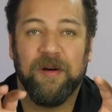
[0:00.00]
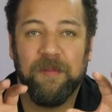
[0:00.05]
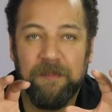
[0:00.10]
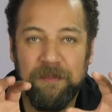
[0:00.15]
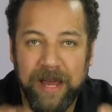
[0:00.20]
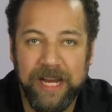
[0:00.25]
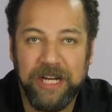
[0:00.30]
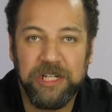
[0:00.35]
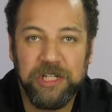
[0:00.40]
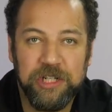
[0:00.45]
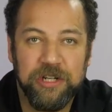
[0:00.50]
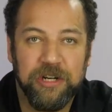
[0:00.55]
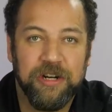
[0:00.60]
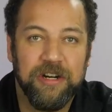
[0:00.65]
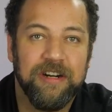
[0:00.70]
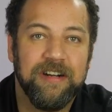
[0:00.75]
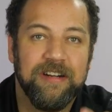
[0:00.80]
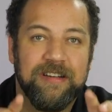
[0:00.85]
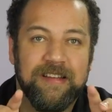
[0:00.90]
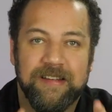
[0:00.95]
make
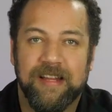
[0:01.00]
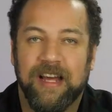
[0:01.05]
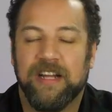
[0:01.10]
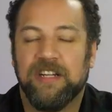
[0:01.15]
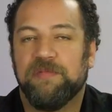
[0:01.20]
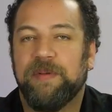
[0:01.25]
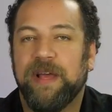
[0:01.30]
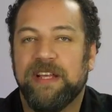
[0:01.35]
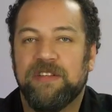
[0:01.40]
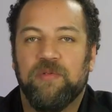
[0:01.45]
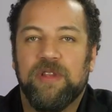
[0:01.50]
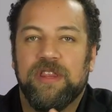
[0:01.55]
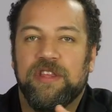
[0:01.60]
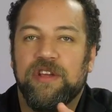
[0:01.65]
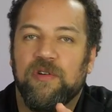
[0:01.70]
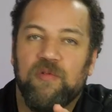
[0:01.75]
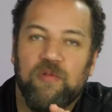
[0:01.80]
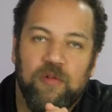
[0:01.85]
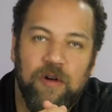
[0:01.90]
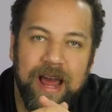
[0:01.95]
sure to touch base with
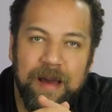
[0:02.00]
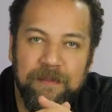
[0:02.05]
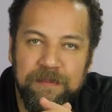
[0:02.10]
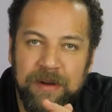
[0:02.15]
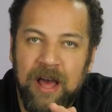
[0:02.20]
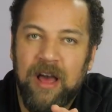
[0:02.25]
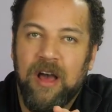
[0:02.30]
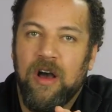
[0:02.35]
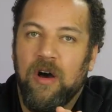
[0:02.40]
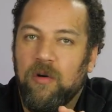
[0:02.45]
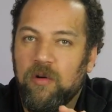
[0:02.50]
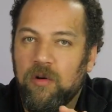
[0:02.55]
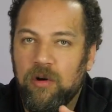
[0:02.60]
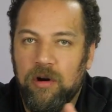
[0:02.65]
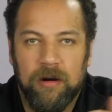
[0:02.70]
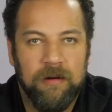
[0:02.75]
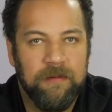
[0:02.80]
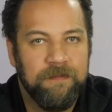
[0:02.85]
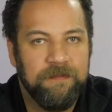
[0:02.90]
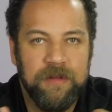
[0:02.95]
your rep or,